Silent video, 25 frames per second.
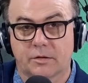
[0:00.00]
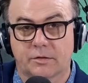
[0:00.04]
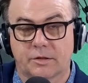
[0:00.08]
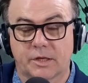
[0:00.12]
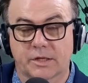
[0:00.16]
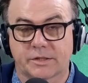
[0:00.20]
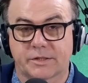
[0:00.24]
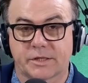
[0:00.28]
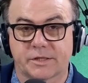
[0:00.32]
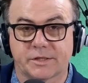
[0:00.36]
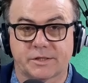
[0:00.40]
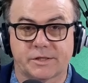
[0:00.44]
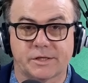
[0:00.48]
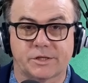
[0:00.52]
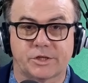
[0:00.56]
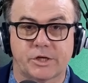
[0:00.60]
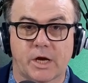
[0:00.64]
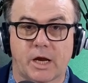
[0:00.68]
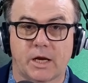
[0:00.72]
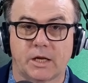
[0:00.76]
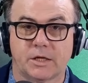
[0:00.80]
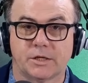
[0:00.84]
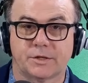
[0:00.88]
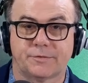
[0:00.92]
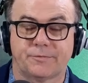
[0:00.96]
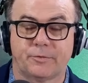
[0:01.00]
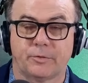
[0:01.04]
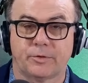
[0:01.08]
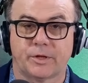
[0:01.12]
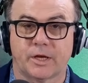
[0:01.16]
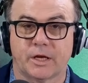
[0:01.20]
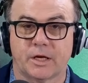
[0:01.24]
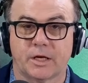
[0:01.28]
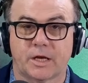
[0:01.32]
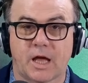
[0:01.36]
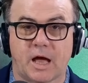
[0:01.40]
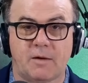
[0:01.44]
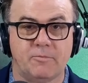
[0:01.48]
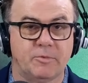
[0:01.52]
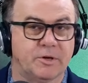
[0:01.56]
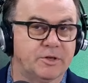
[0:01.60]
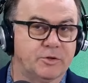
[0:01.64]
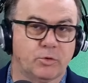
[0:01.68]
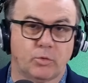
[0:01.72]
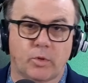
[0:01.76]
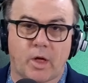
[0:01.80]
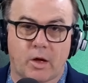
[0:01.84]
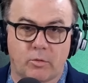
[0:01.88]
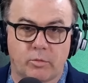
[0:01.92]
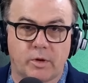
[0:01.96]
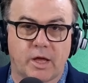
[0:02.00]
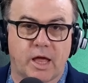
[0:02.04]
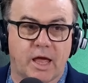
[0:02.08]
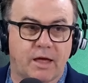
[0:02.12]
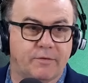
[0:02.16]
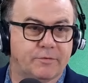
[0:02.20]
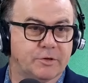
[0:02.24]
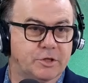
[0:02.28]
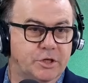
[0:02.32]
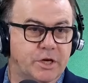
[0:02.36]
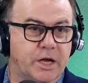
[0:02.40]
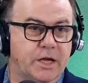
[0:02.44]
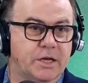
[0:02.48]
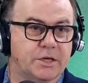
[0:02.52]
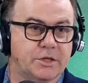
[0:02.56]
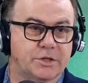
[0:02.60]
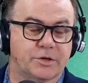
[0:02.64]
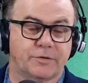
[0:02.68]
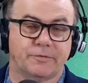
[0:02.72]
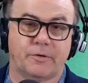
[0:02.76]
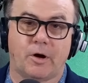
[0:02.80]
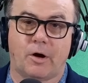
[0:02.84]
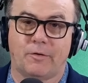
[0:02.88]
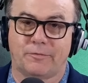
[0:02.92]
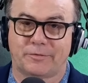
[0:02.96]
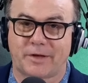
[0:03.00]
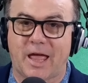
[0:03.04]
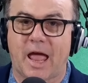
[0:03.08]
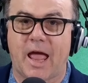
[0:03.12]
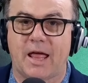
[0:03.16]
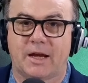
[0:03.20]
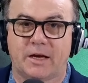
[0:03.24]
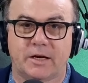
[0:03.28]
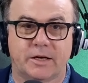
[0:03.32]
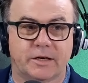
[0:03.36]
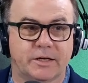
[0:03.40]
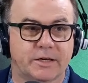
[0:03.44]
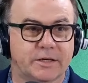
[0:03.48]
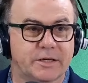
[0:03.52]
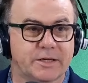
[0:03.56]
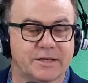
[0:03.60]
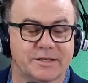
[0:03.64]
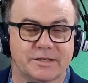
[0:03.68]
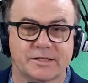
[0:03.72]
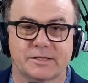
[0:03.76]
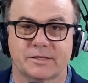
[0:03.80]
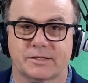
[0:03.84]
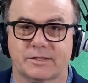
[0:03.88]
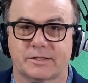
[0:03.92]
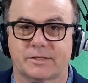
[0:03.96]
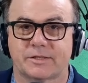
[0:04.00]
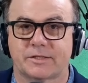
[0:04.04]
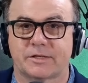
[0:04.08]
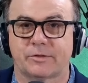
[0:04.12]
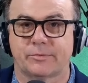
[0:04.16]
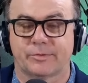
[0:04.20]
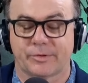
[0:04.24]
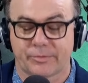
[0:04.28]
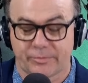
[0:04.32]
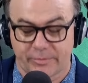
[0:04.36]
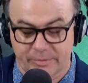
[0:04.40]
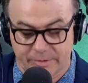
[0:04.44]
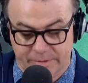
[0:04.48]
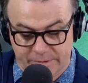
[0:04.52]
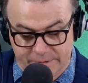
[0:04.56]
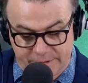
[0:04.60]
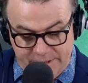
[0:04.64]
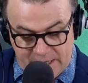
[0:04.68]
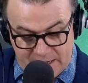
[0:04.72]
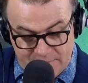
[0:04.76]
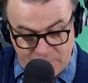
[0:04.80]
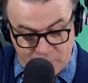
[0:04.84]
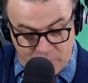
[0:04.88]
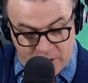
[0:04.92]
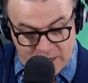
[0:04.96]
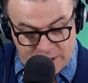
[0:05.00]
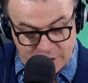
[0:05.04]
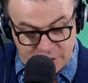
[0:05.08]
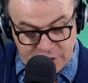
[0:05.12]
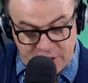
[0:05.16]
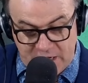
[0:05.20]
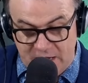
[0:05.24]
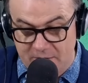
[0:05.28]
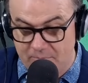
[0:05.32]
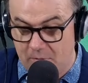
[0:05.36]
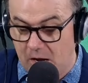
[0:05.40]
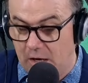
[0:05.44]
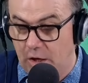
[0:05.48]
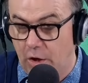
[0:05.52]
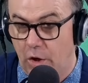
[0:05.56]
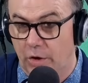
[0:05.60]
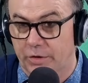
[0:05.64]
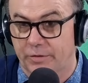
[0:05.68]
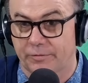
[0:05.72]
This is the challenge for the incumbent. Although we have a change of candidate, it's still the same regime. A lot